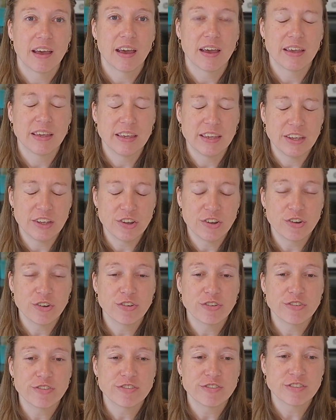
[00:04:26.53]
a
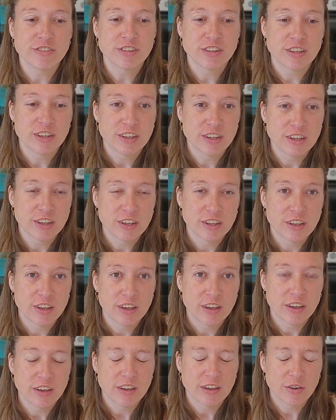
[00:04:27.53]
year's
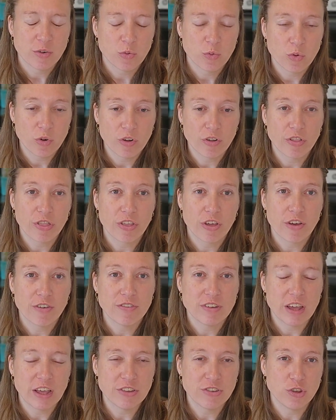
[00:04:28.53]
worth
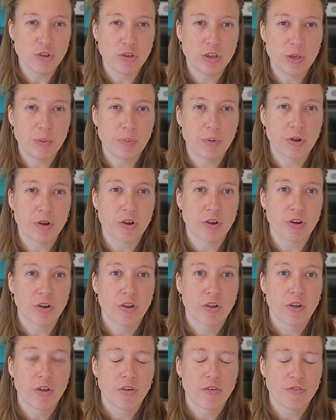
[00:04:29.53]
of Night
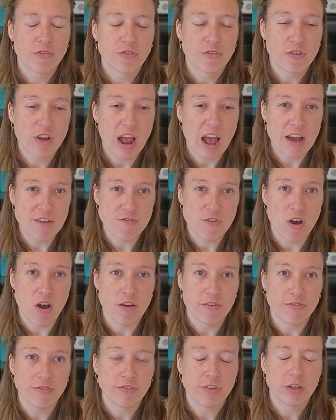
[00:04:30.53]
Zookeeper for half
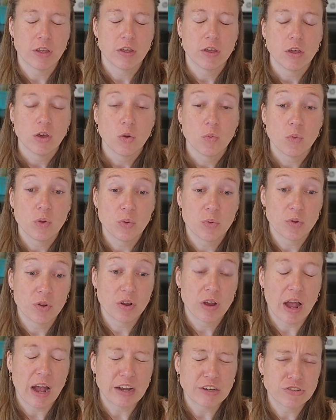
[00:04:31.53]
off. We
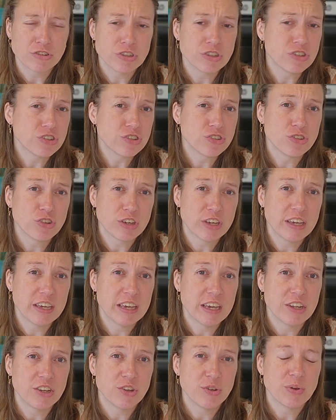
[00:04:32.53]
were actually just
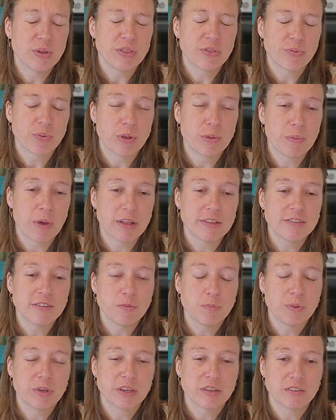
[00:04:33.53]
looking at doing 3
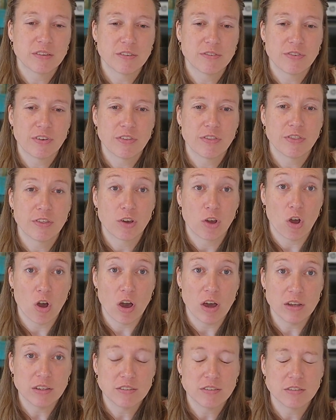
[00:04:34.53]
months because of the
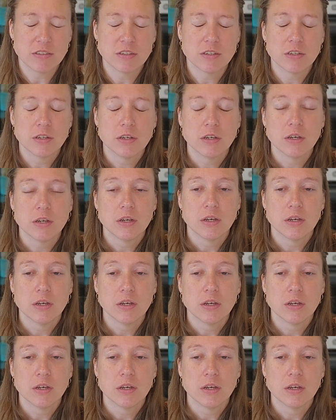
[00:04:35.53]
cost.